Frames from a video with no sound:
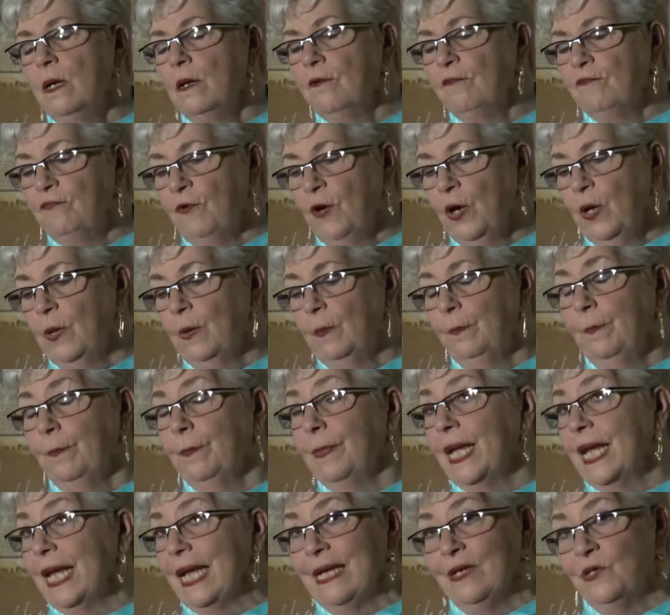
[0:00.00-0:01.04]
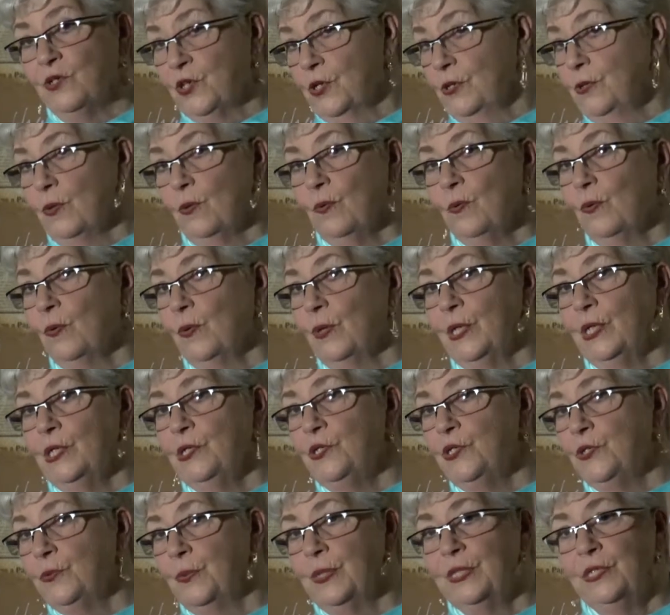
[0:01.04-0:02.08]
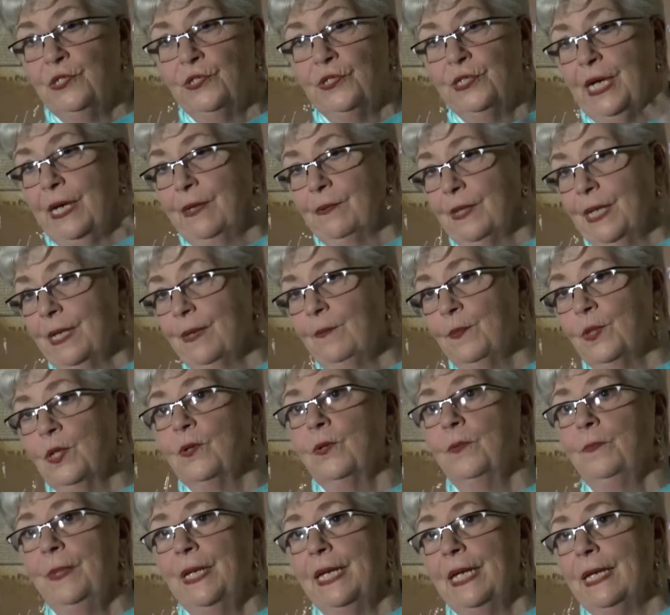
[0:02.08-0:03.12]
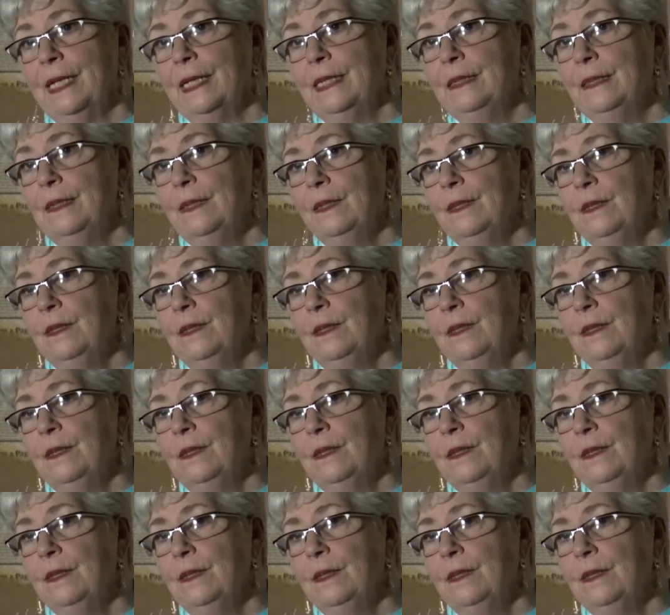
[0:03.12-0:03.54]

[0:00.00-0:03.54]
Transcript: from Agent Orange, which Dow Chemical made,